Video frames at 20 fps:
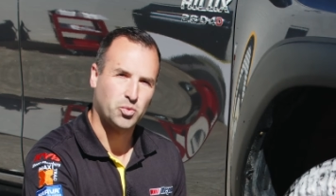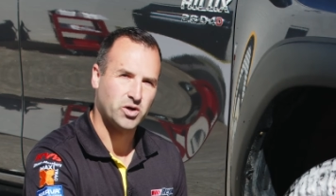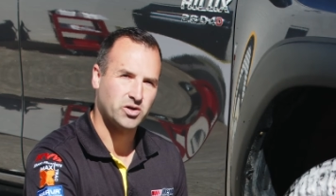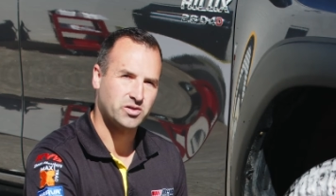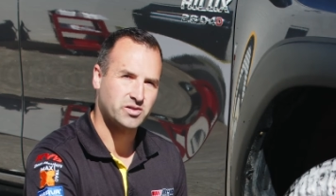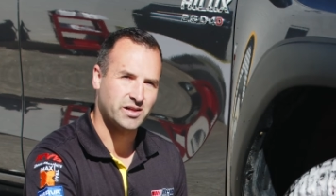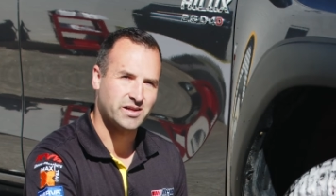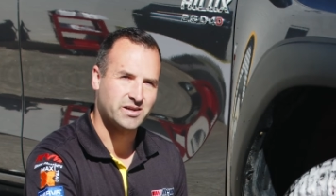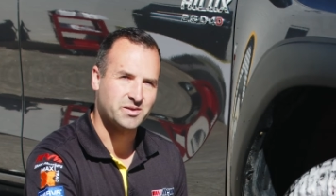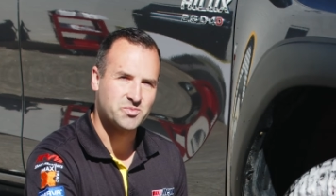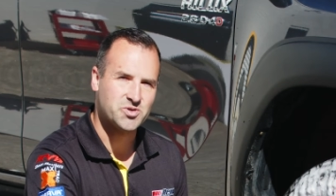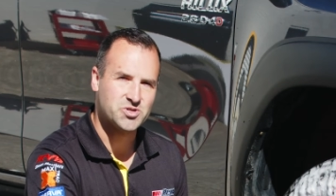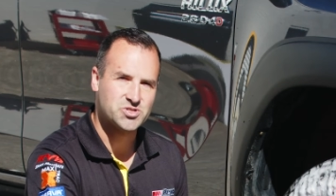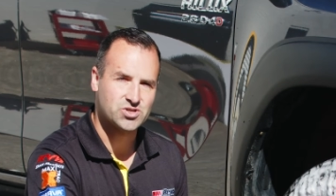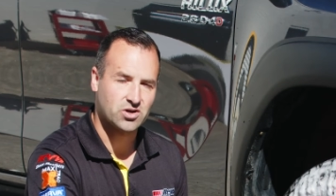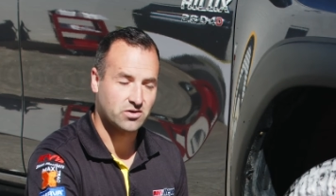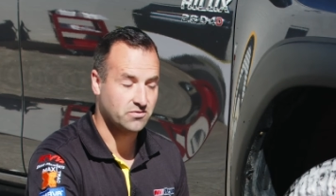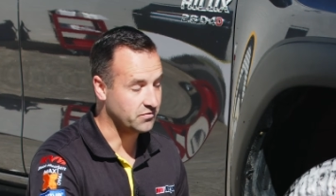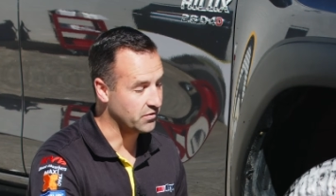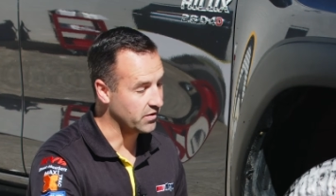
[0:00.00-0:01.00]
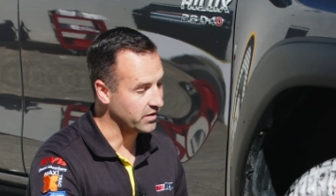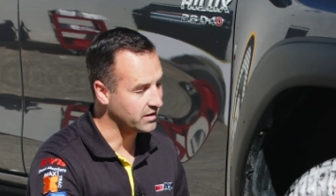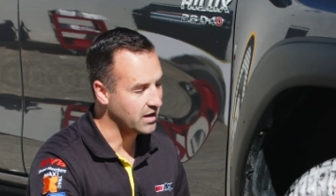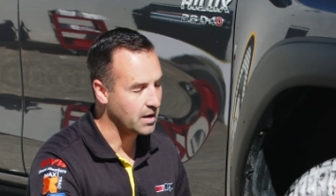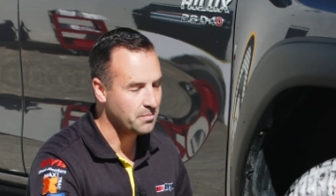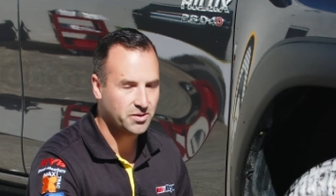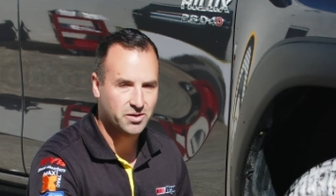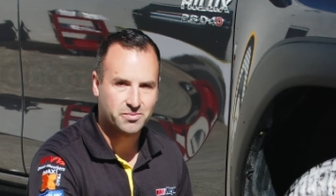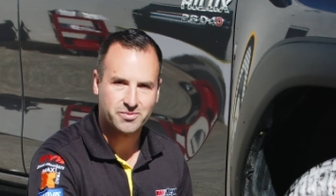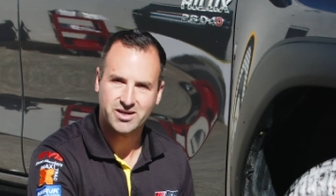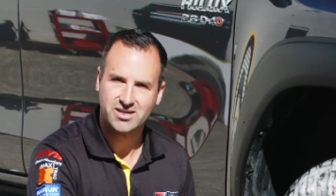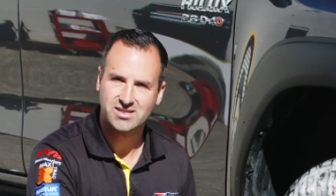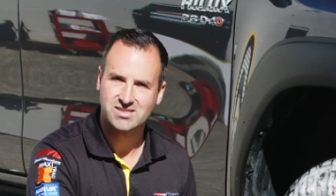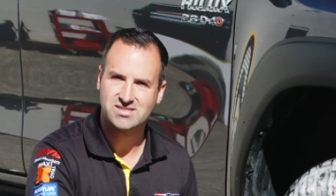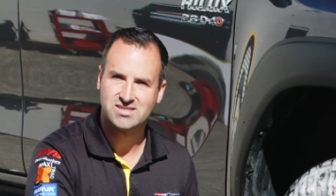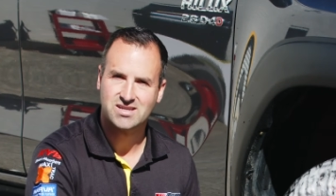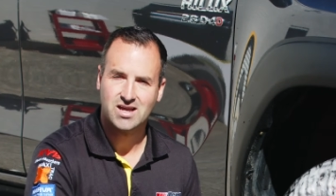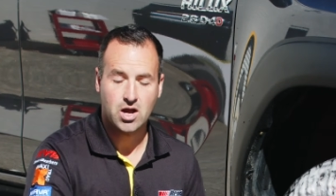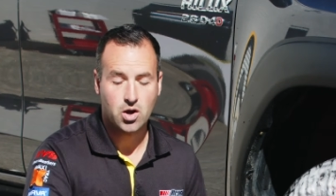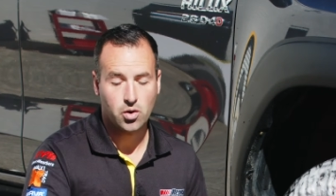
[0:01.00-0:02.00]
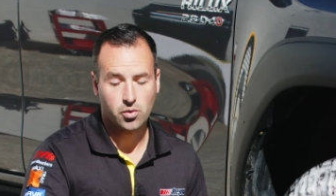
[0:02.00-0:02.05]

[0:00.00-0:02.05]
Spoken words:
the wheel cleaning mousse on for a couple of minutes.